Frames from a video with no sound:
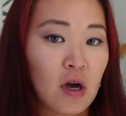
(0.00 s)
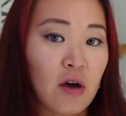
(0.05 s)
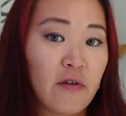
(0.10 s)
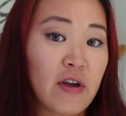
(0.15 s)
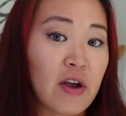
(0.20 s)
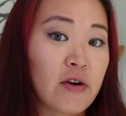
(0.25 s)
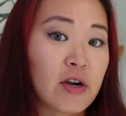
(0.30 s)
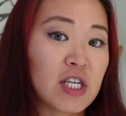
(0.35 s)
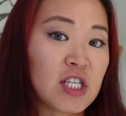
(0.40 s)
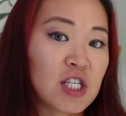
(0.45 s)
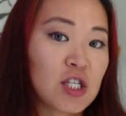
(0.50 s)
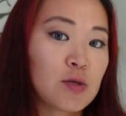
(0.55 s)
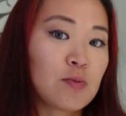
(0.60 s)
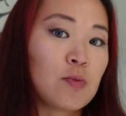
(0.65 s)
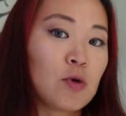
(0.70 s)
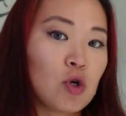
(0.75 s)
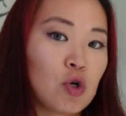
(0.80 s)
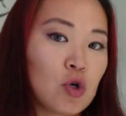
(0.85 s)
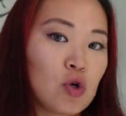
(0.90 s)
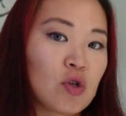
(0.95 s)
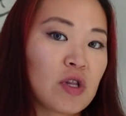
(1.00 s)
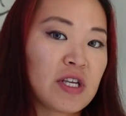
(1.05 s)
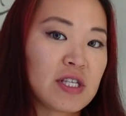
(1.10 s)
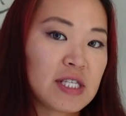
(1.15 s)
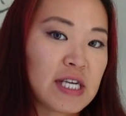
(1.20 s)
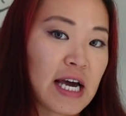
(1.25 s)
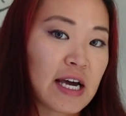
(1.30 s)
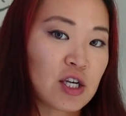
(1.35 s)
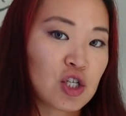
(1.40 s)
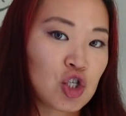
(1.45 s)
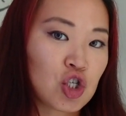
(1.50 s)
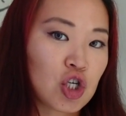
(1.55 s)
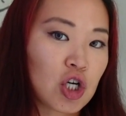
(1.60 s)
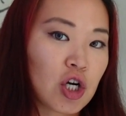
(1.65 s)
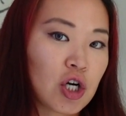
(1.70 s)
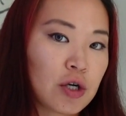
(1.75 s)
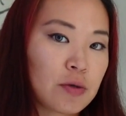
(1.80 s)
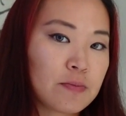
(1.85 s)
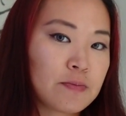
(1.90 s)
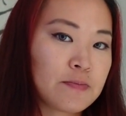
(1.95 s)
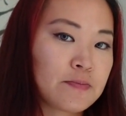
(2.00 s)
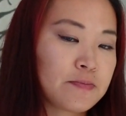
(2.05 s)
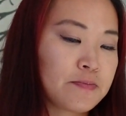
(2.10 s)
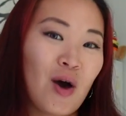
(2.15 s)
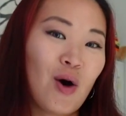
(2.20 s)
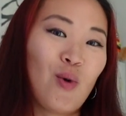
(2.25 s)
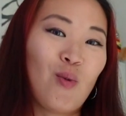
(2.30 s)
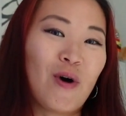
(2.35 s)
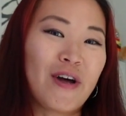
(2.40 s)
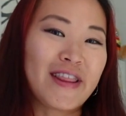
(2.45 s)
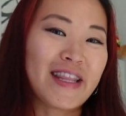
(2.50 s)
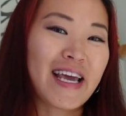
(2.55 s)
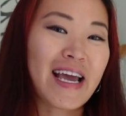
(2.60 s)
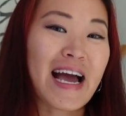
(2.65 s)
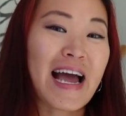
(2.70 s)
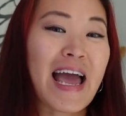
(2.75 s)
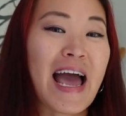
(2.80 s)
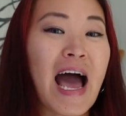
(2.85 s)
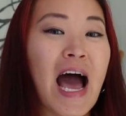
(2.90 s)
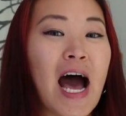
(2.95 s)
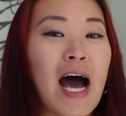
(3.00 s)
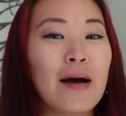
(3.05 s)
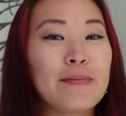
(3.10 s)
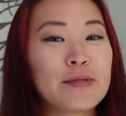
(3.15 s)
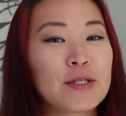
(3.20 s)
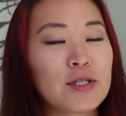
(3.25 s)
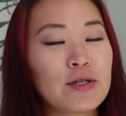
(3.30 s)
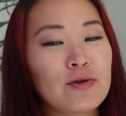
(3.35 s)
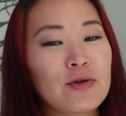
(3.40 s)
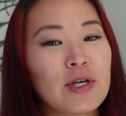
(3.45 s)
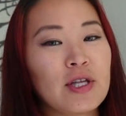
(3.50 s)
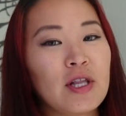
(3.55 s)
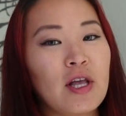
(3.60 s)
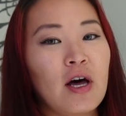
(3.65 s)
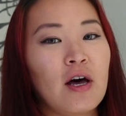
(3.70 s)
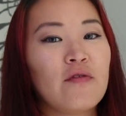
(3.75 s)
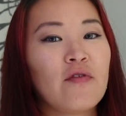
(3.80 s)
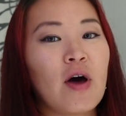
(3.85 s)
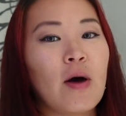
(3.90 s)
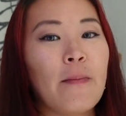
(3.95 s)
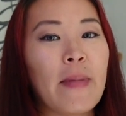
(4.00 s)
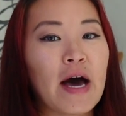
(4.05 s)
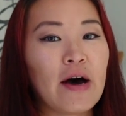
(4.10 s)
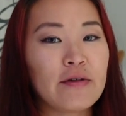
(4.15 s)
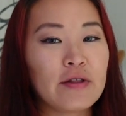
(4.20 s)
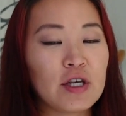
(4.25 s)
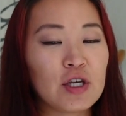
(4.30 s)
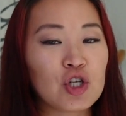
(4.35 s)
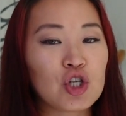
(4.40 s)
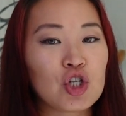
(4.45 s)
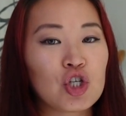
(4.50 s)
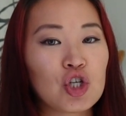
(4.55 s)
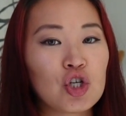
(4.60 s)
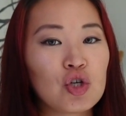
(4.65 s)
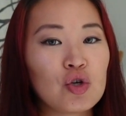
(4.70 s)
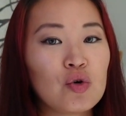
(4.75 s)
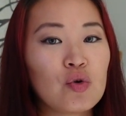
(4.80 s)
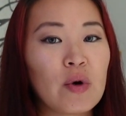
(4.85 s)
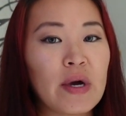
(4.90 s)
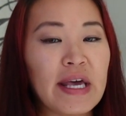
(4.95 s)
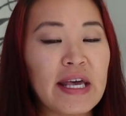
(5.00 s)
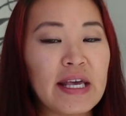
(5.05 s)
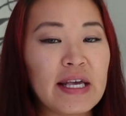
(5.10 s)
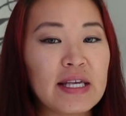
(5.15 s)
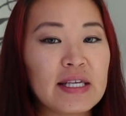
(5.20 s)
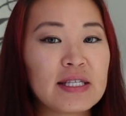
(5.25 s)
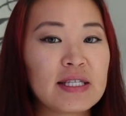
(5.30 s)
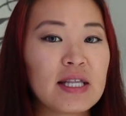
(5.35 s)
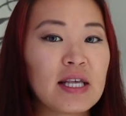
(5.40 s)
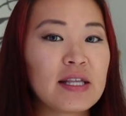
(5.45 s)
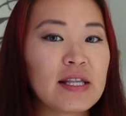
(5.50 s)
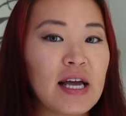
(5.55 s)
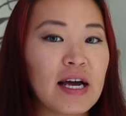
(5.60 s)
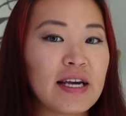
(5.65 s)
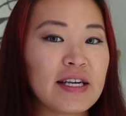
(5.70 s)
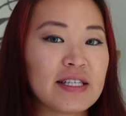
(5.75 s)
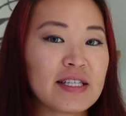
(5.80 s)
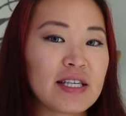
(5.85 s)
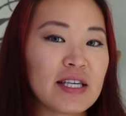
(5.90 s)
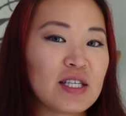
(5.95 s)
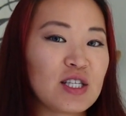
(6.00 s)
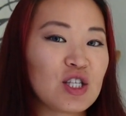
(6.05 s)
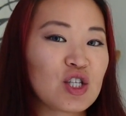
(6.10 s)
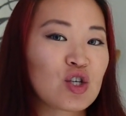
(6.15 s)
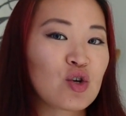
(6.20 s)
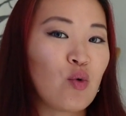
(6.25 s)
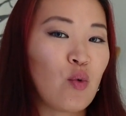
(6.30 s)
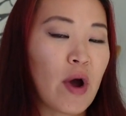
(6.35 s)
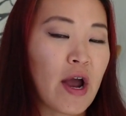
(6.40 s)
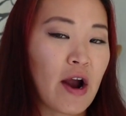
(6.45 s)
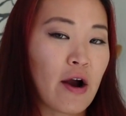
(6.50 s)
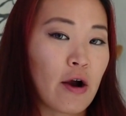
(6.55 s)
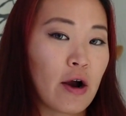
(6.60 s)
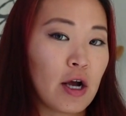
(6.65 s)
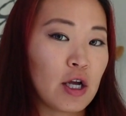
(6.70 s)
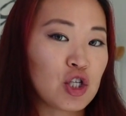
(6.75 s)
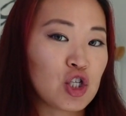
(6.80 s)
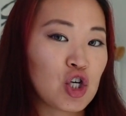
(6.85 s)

A very smooth texture. One thing I absolutely love about the shoe is the nice square